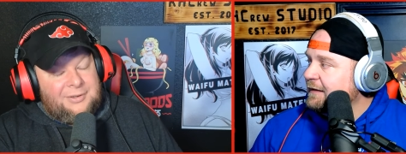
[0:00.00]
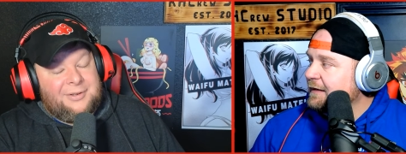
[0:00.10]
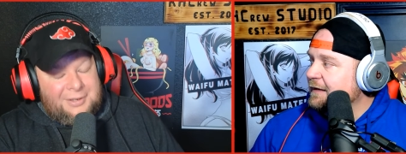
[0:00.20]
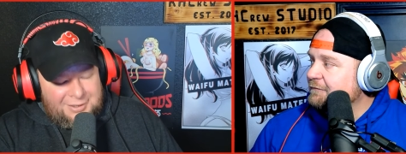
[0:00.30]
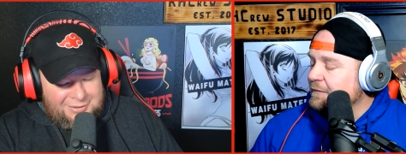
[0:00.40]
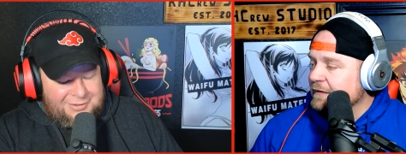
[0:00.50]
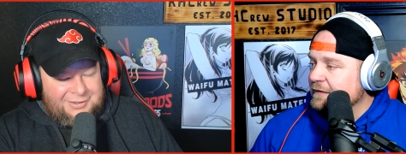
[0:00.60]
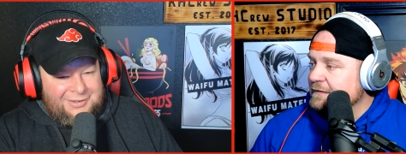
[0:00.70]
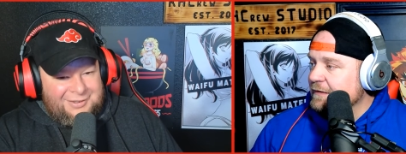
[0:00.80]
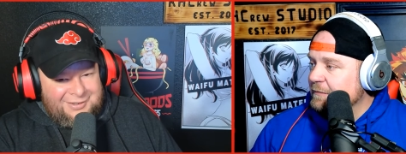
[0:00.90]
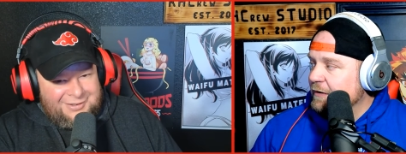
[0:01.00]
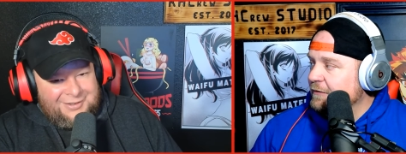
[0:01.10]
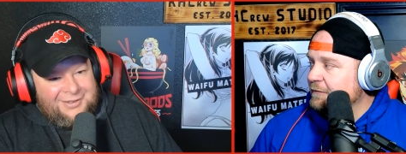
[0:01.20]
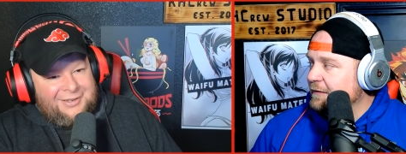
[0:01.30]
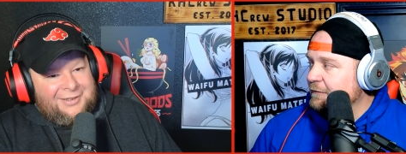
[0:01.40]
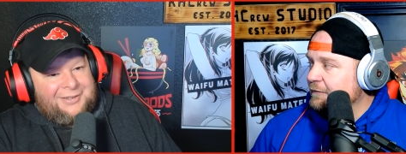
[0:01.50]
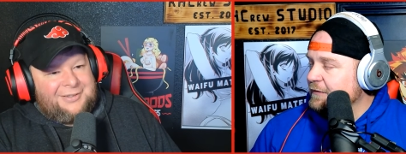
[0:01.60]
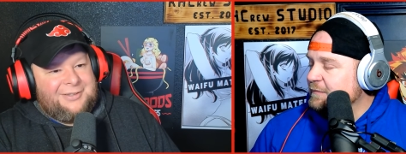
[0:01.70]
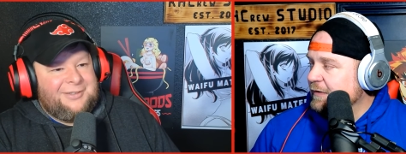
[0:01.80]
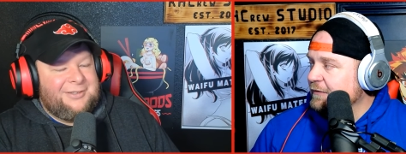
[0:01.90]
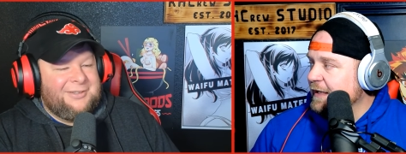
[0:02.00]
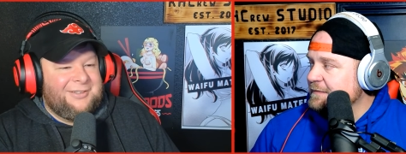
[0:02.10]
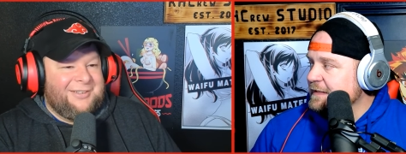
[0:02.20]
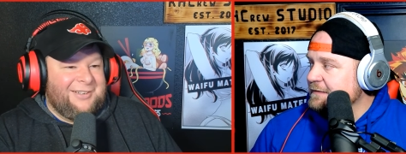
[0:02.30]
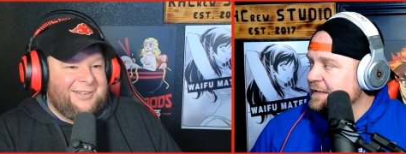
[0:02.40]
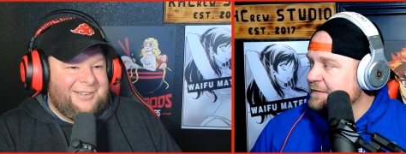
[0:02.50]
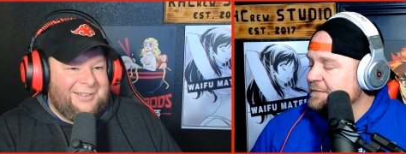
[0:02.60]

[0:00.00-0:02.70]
Speaker 1: yes. from the looks of the pro the reverse prolapse tentacles.